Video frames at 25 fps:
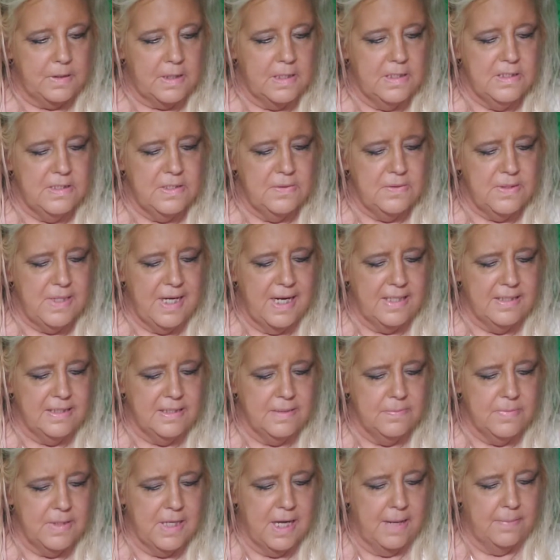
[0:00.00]
so take
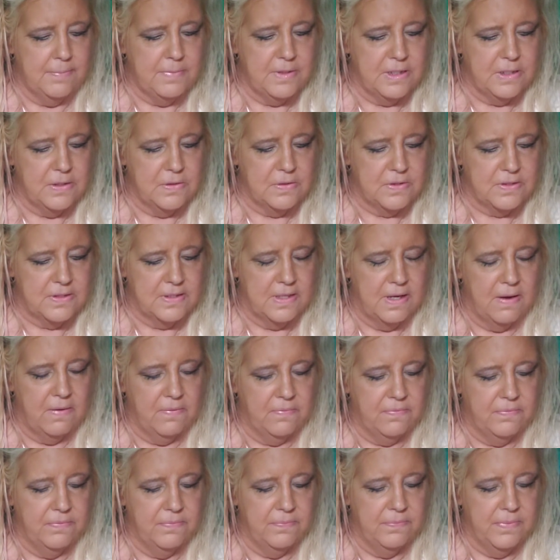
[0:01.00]
some time to yourself.
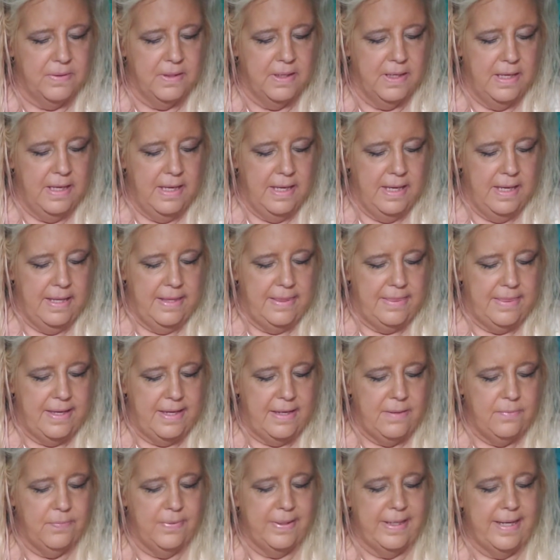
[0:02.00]

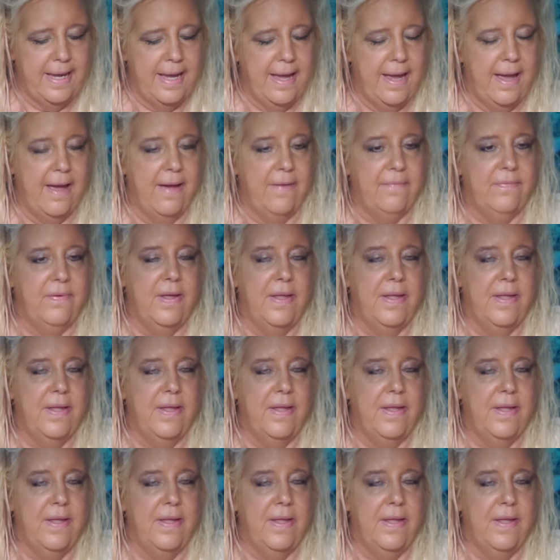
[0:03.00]
Then we have